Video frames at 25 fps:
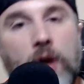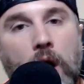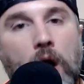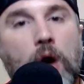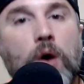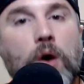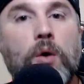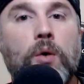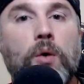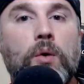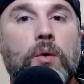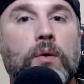
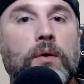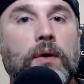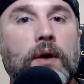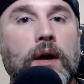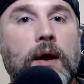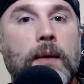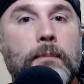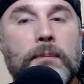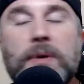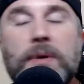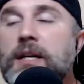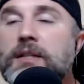No,
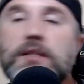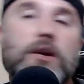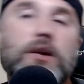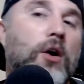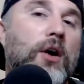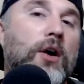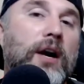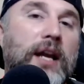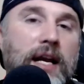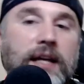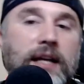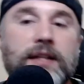because I
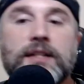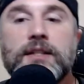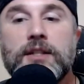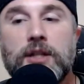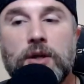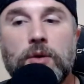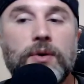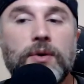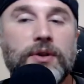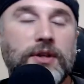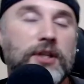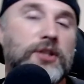already had to
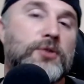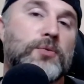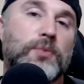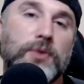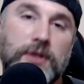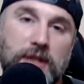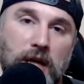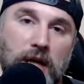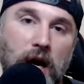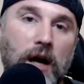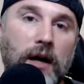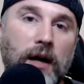deal with this
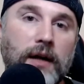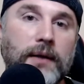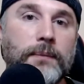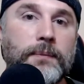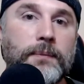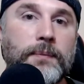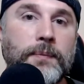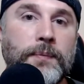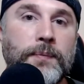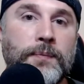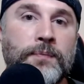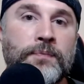with Dawn.
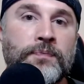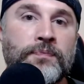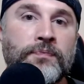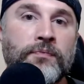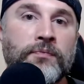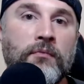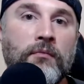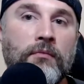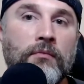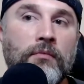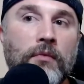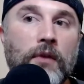
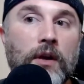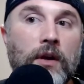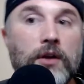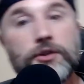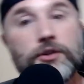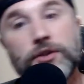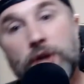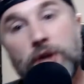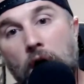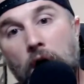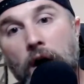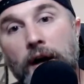
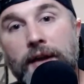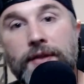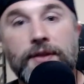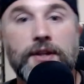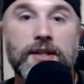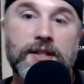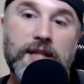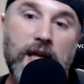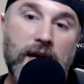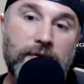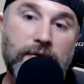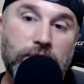Dawn,
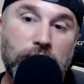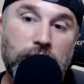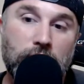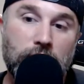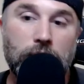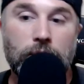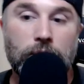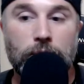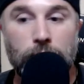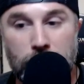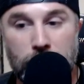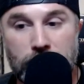this
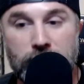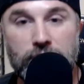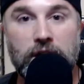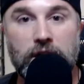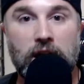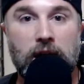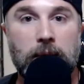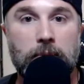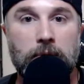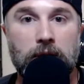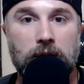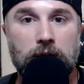afternoon when she
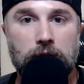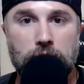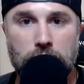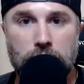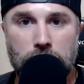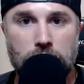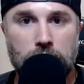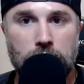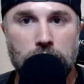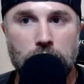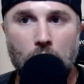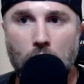came in,
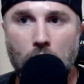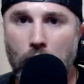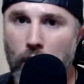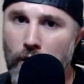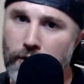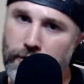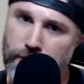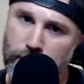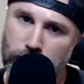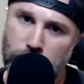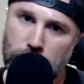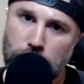
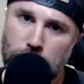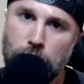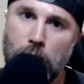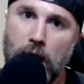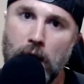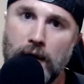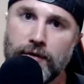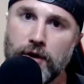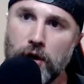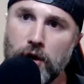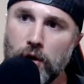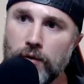"Honk, do you
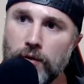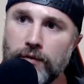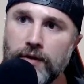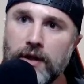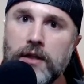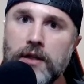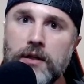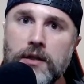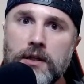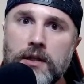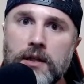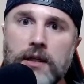have
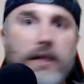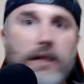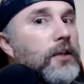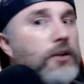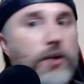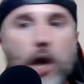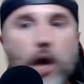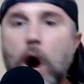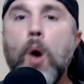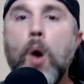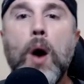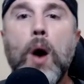COVID?"
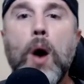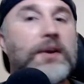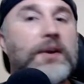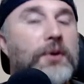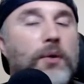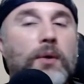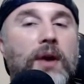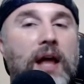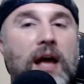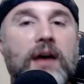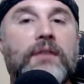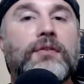No, I
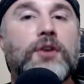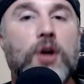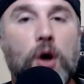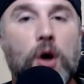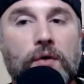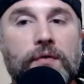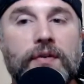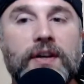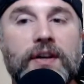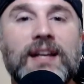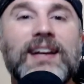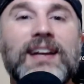don't have
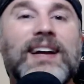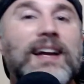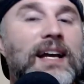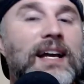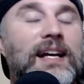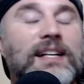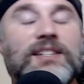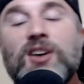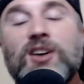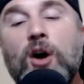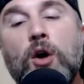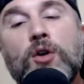COVID.
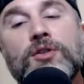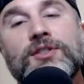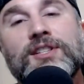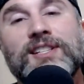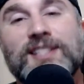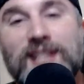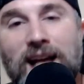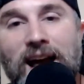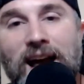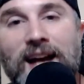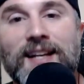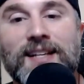It's called
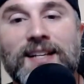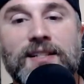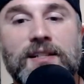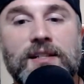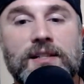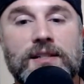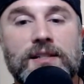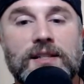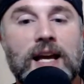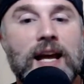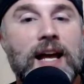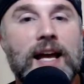
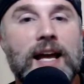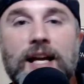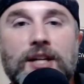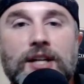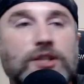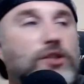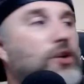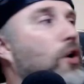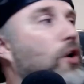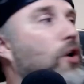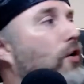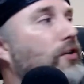sinuses.
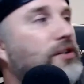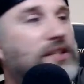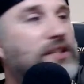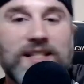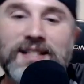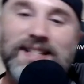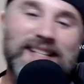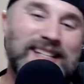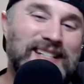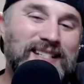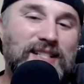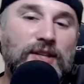It's called
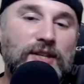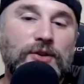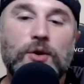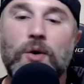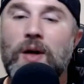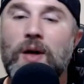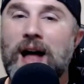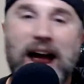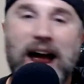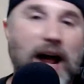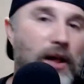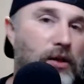
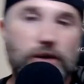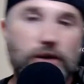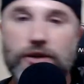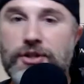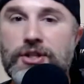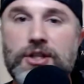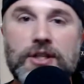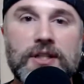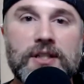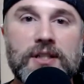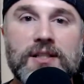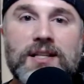seasonal
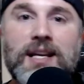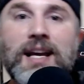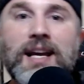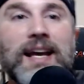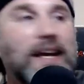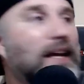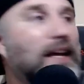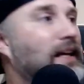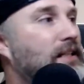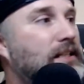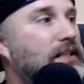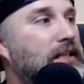allergies.
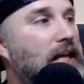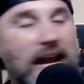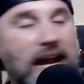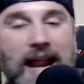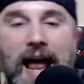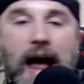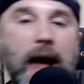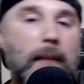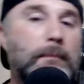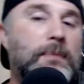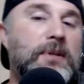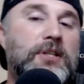It
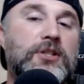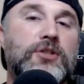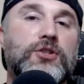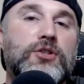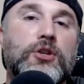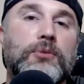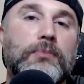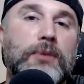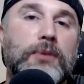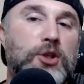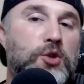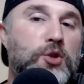happens
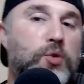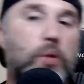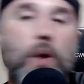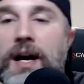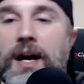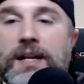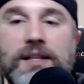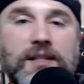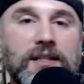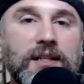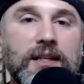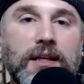to me
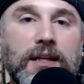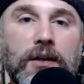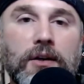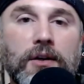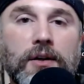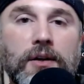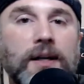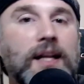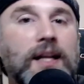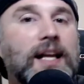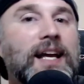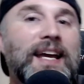twice a
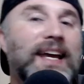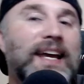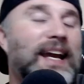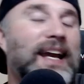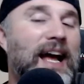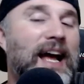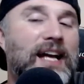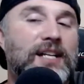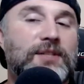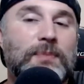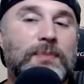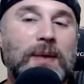year. It
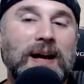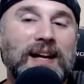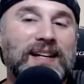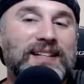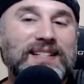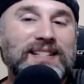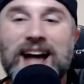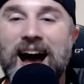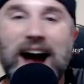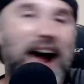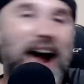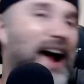has my
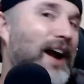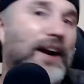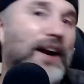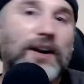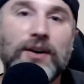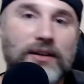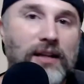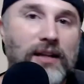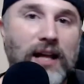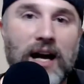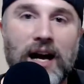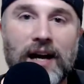
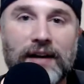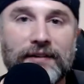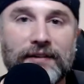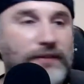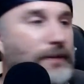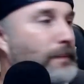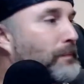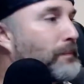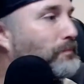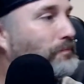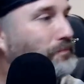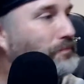entire
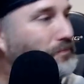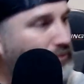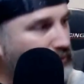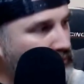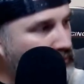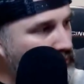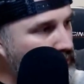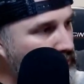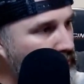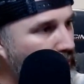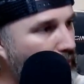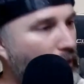life.
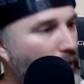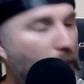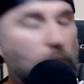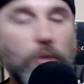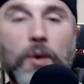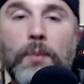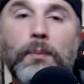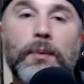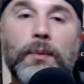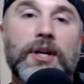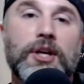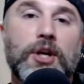
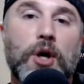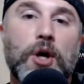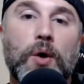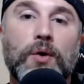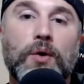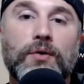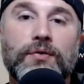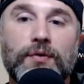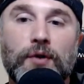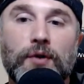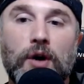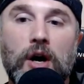When we
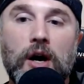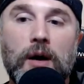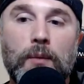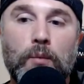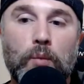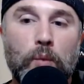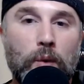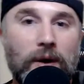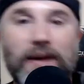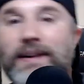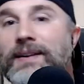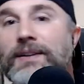go
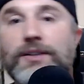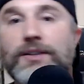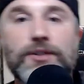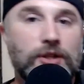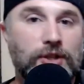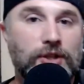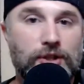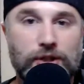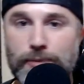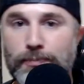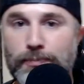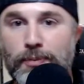from winter
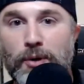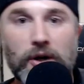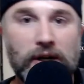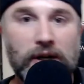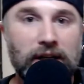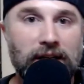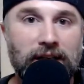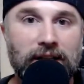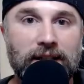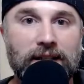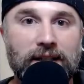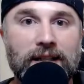to
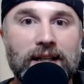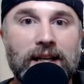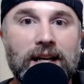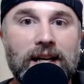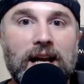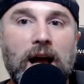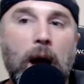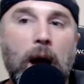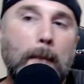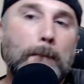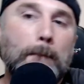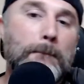spring,
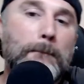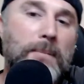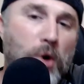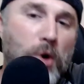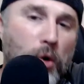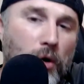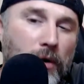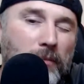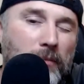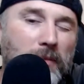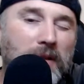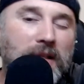
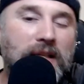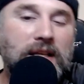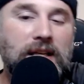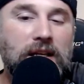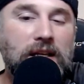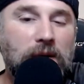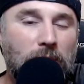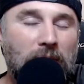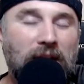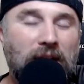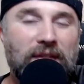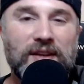normally
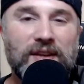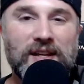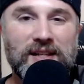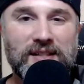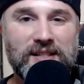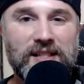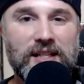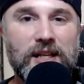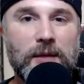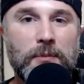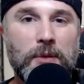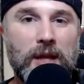around the
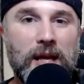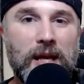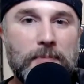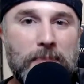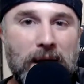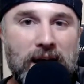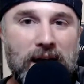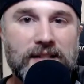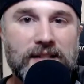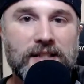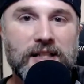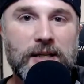NCAA
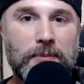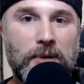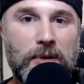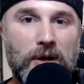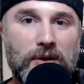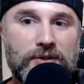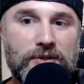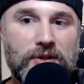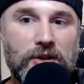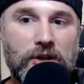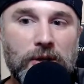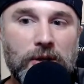
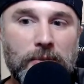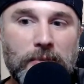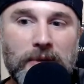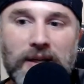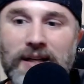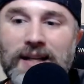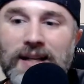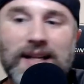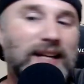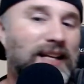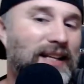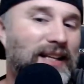basketball
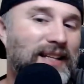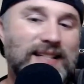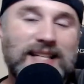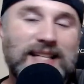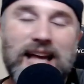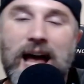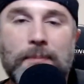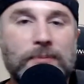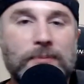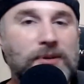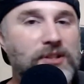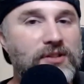tournament, this
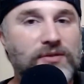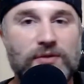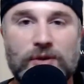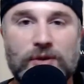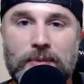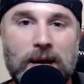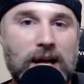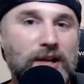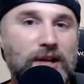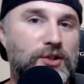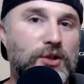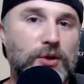happens for
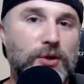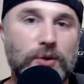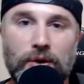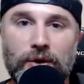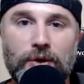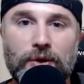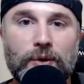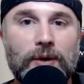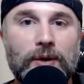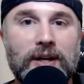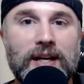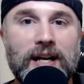about 2 to
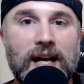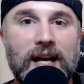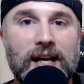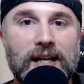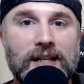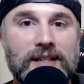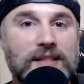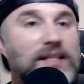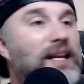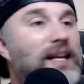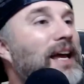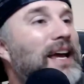3
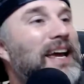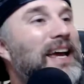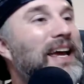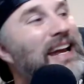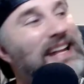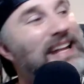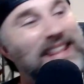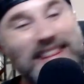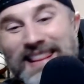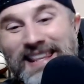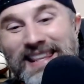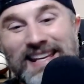days.
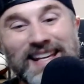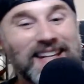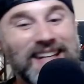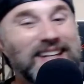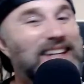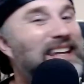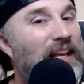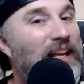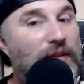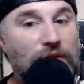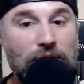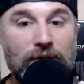And
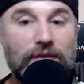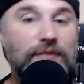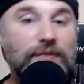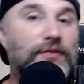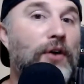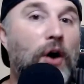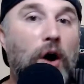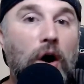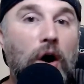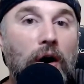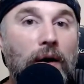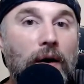then in the
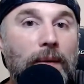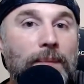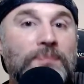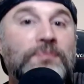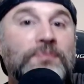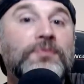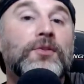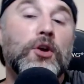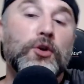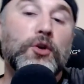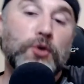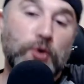fall,
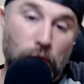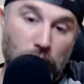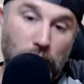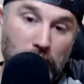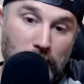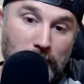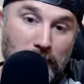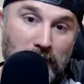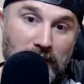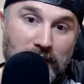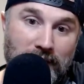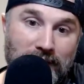
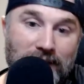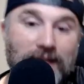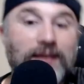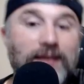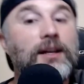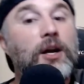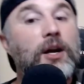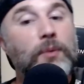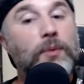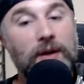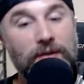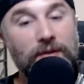
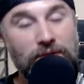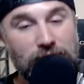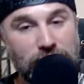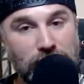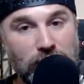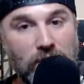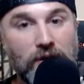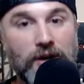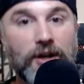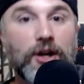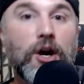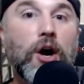normally around the
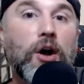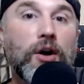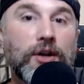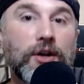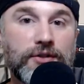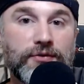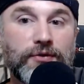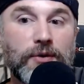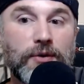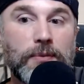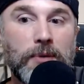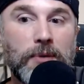start of
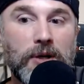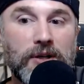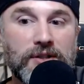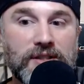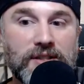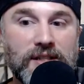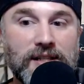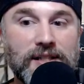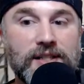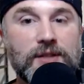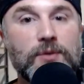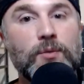college football
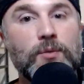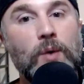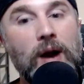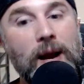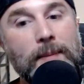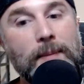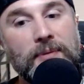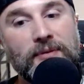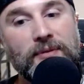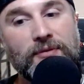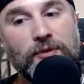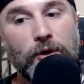season,
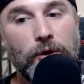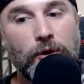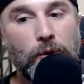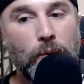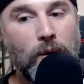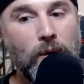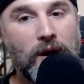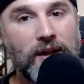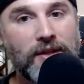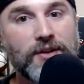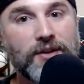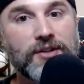right before the
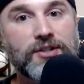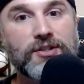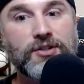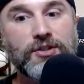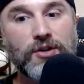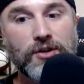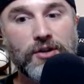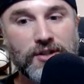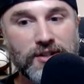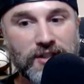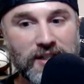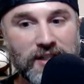weather
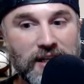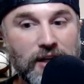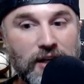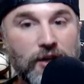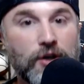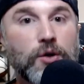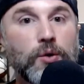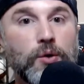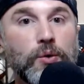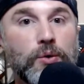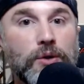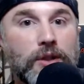starts to
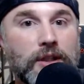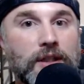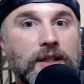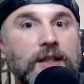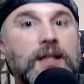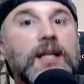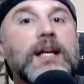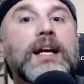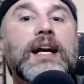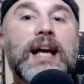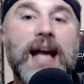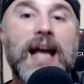get
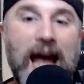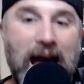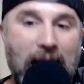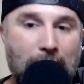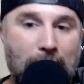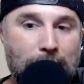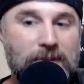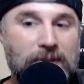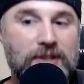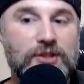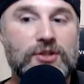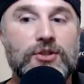cooler,
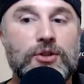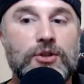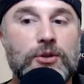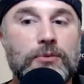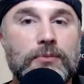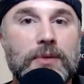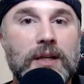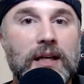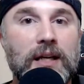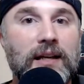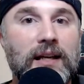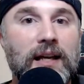happens to
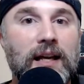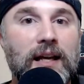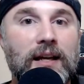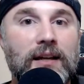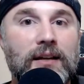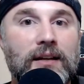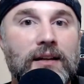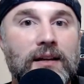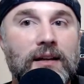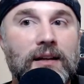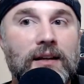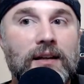me
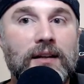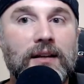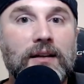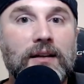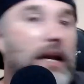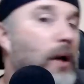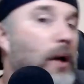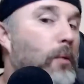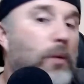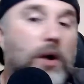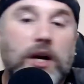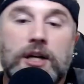again.
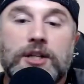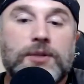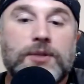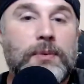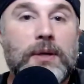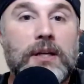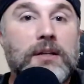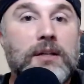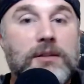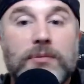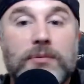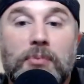Now watch
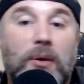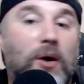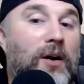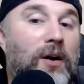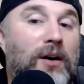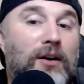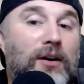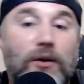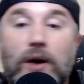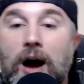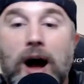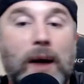me.
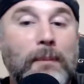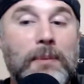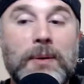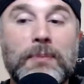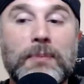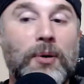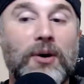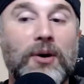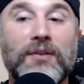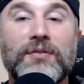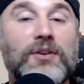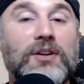Tomorrow, I'll be
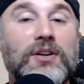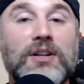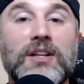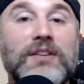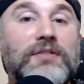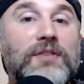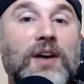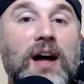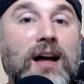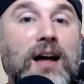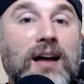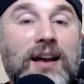perfectly
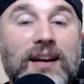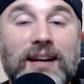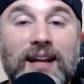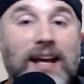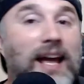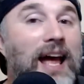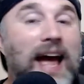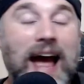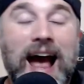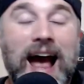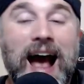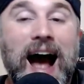fine.
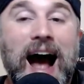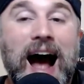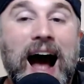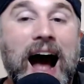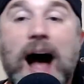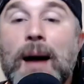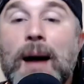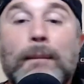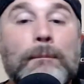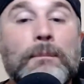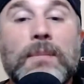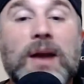
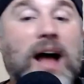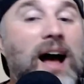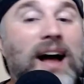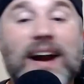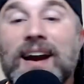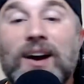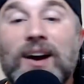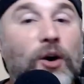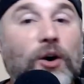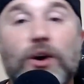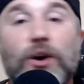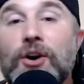I'm
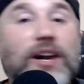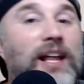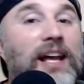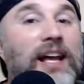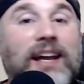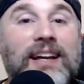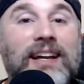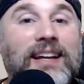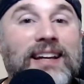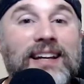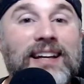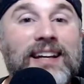not
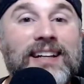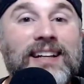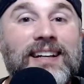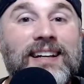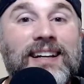hurting.